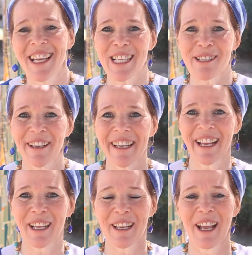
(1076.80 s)
it's funny,
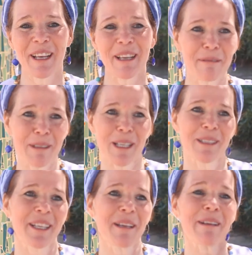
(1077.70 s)
I can
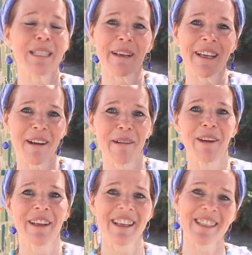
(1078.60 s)
keep on speaking
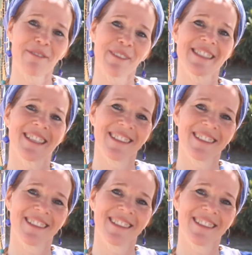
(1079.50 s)
about it as if it's